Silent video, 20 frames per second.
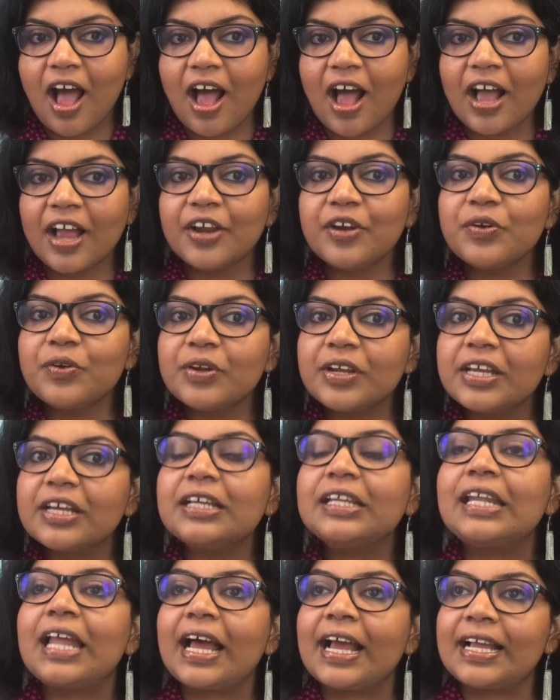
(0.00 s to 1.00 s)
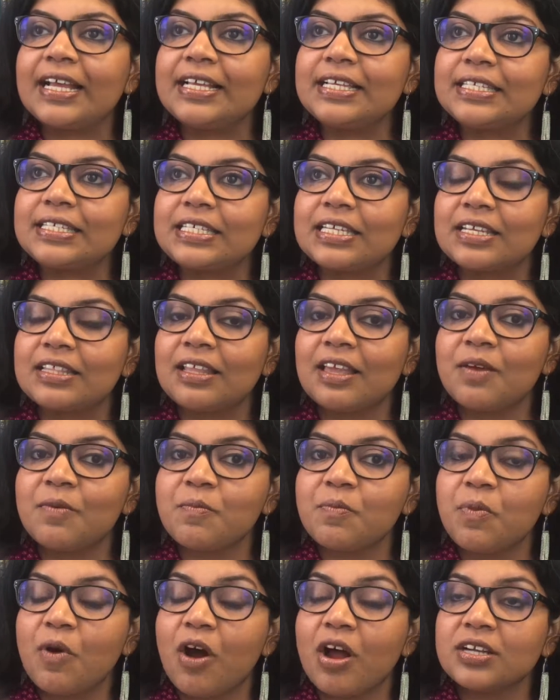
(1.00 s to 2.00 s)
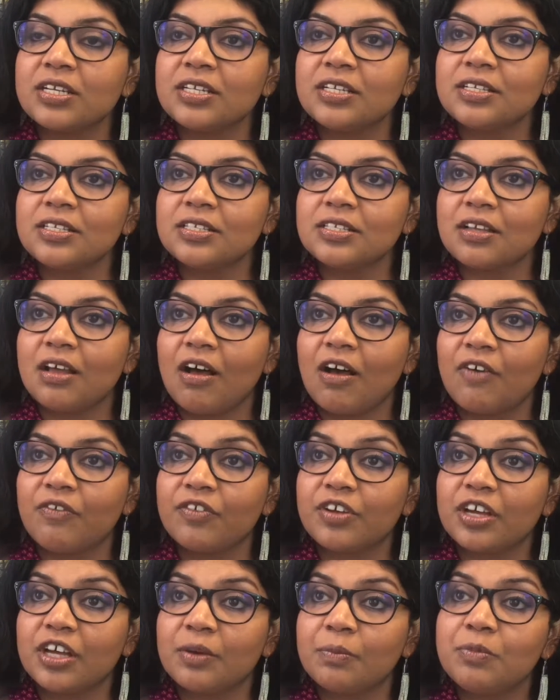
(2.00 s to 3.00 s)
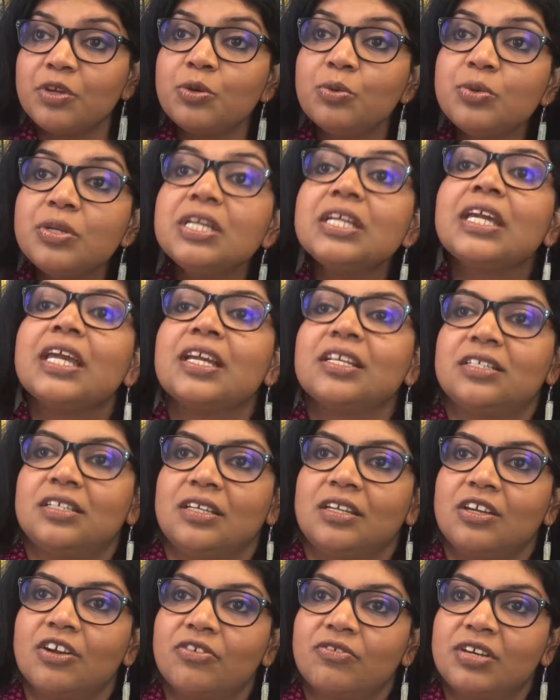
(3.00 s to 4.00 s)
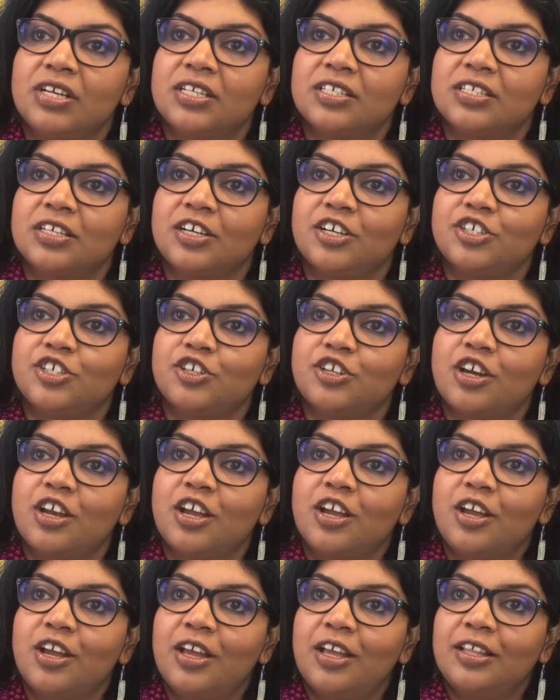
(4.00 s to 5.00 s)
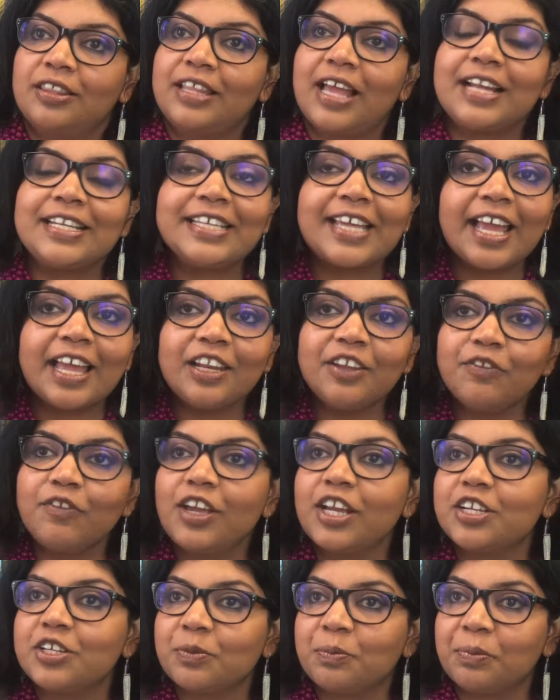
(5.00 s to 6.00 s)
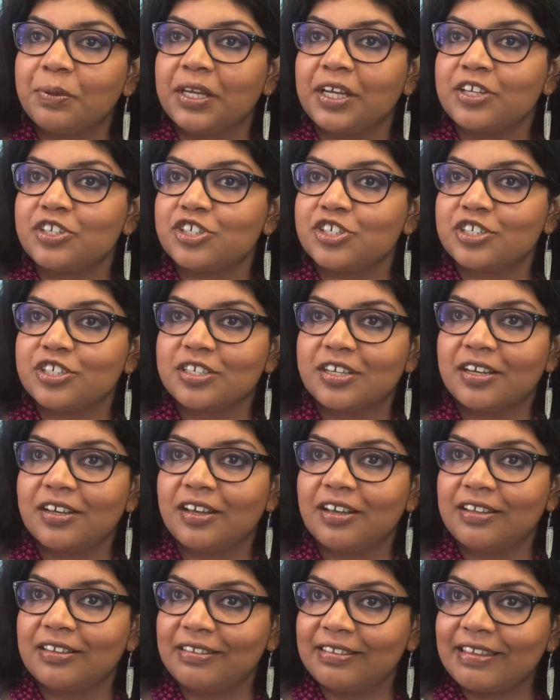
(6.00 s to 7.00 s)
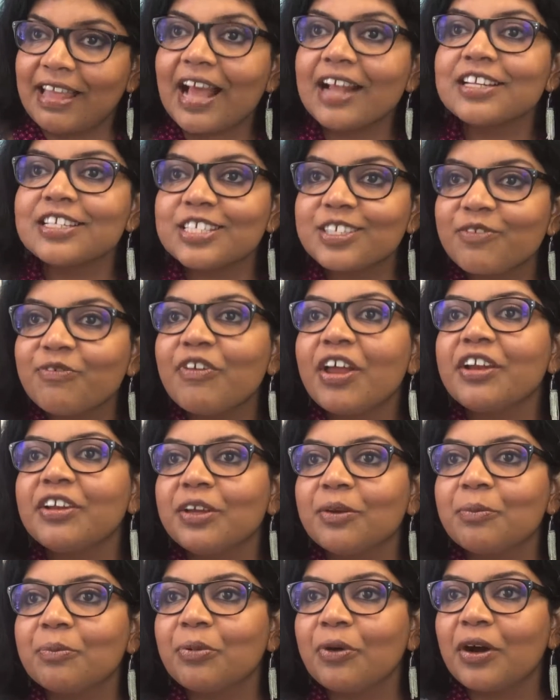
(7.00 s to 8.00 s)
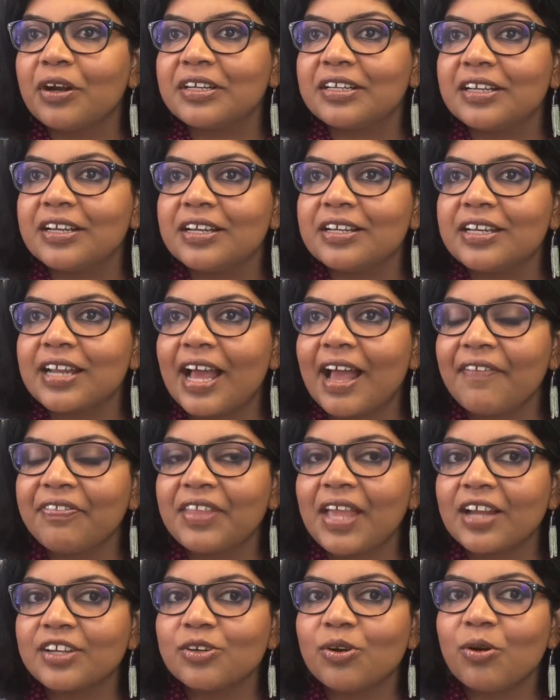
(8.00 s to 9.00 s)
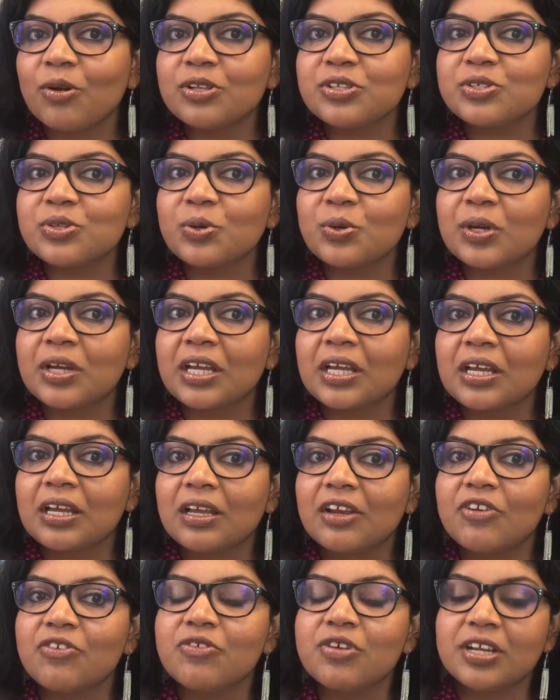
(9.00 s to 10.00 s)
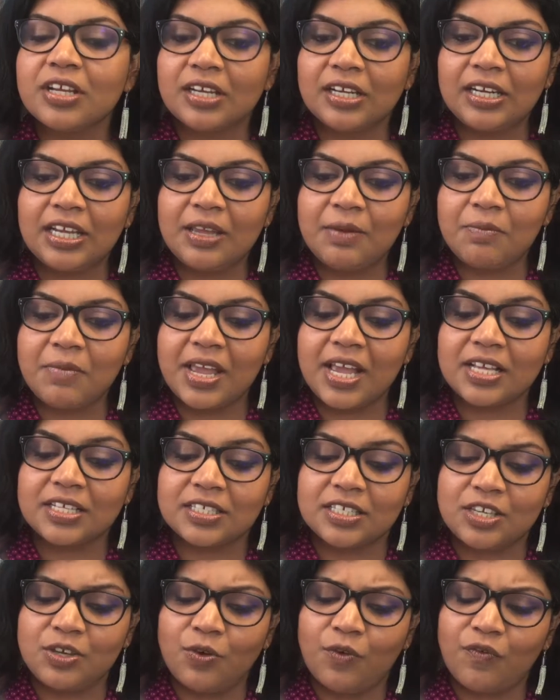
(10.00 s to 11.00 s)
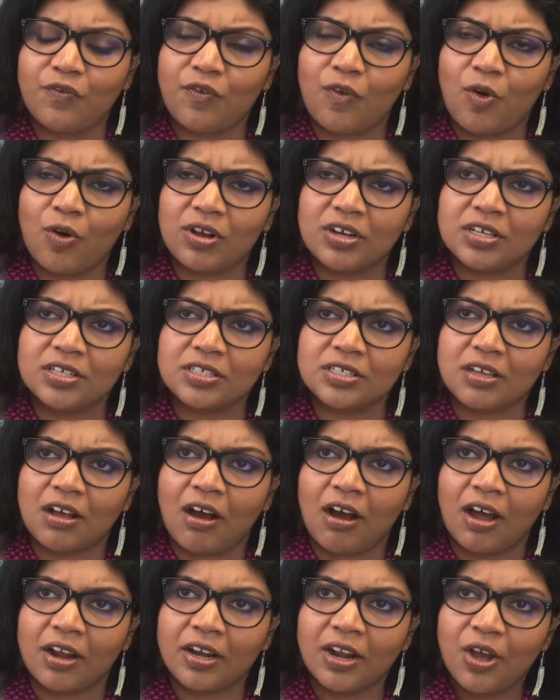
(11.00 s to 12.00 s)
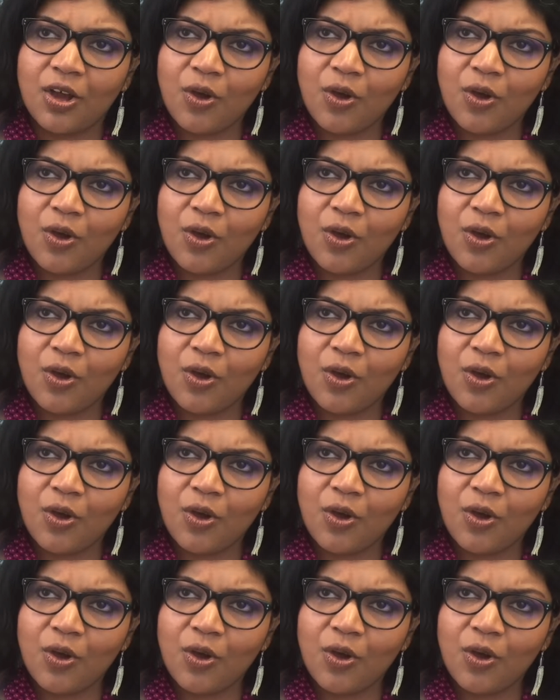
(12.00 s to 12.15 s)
I realized the importance of communicating your research, that elevator pitch, that's very important and that also really makes you focus on